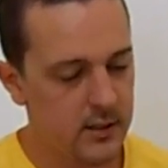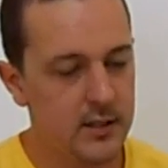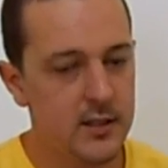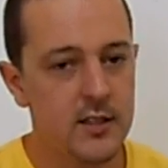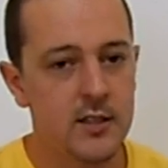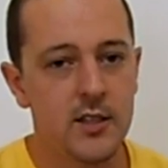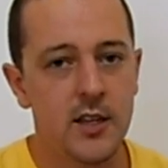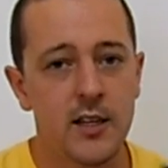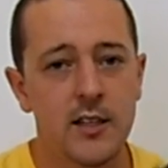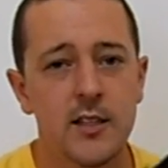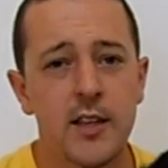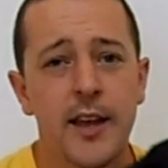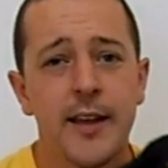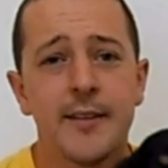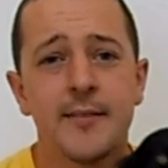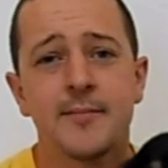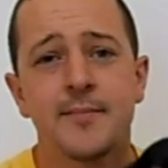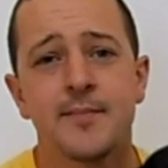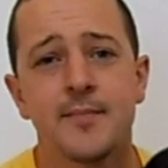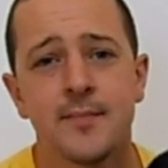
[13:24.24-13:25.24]
This is
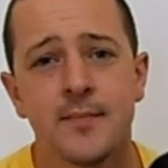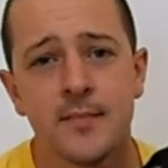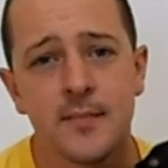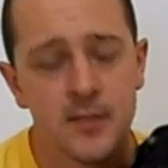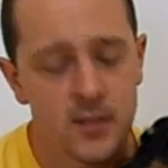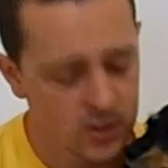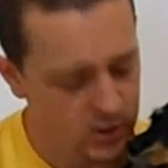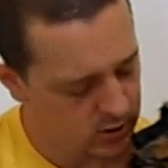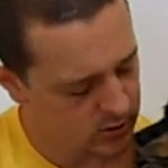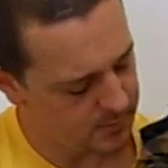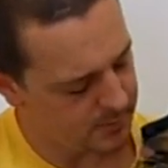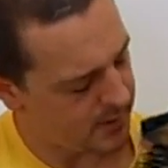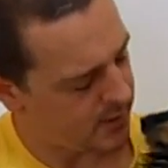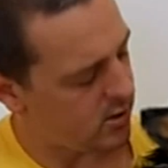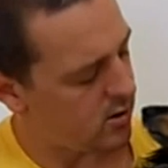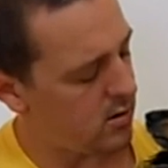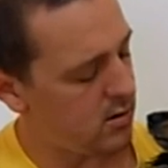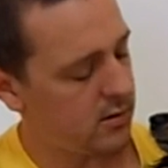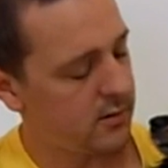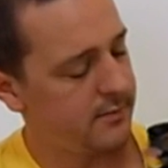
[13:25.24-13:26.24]
yasai.
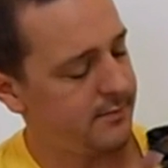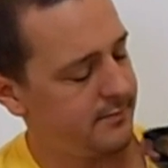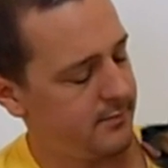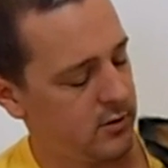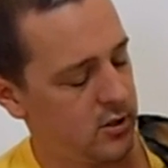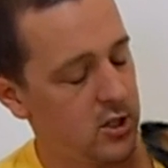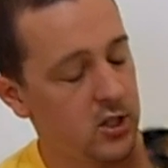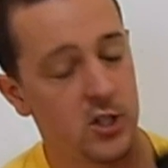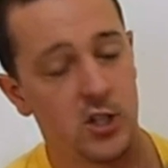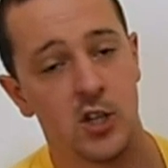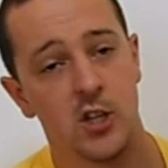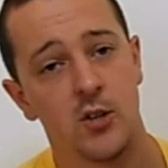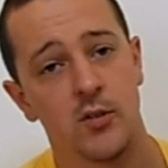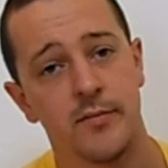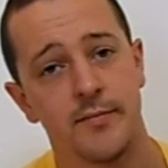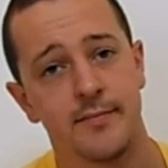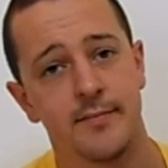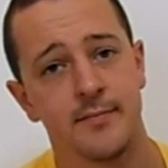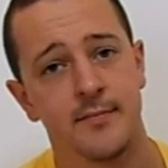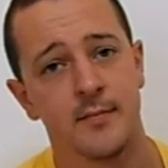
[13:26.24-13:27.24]
My dog, she's
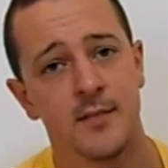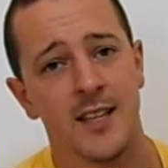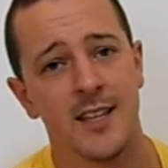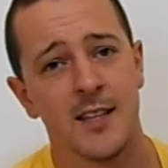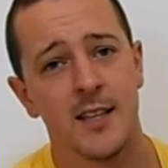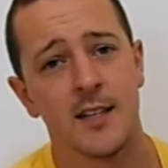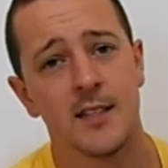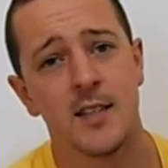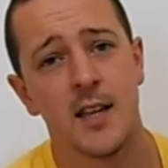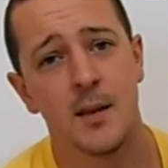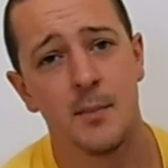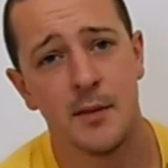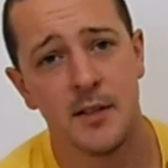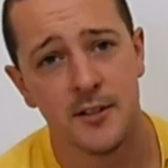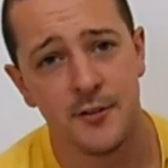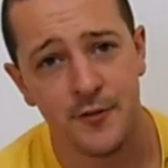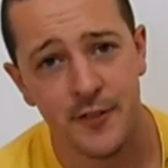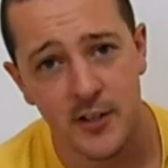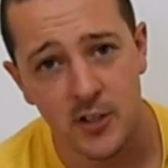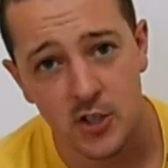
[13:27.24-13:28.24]
cute. Yasai
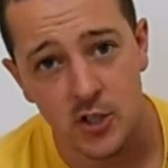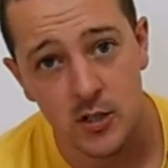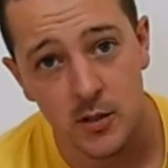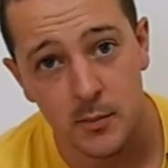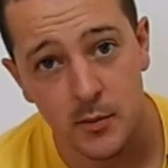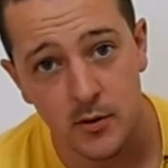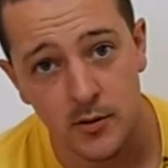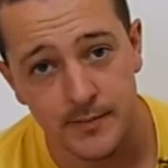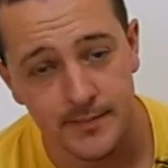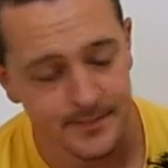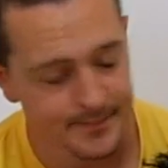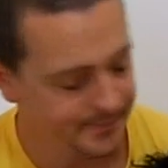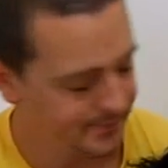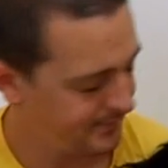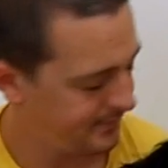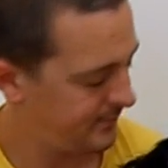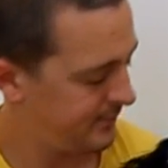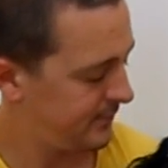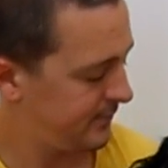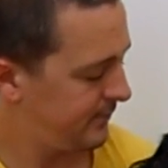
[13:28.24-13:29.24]
means vegetable.
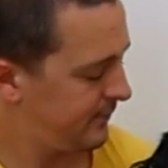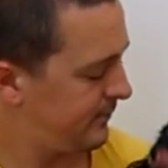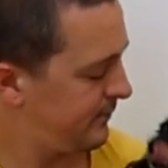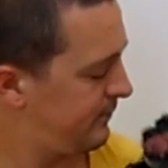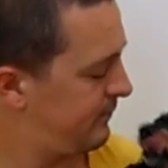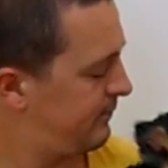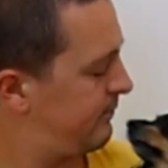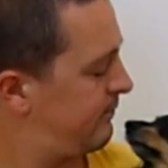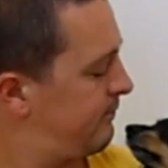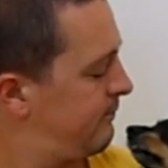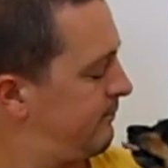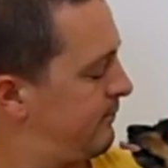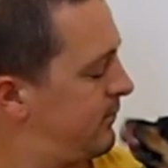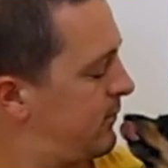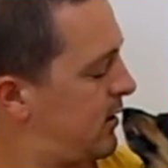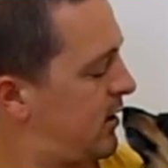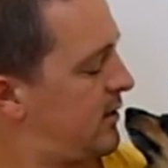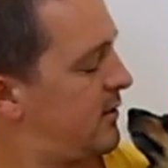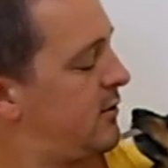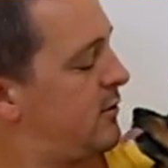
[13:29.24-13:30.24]

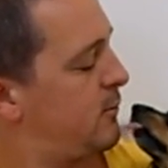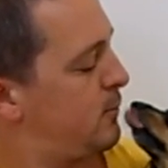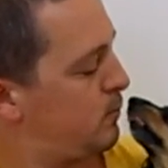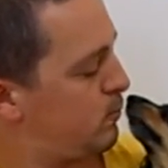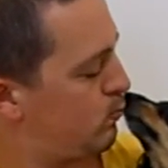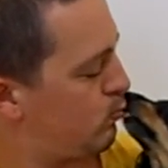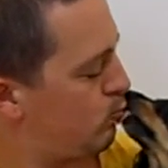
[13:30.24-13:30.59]
Kisses.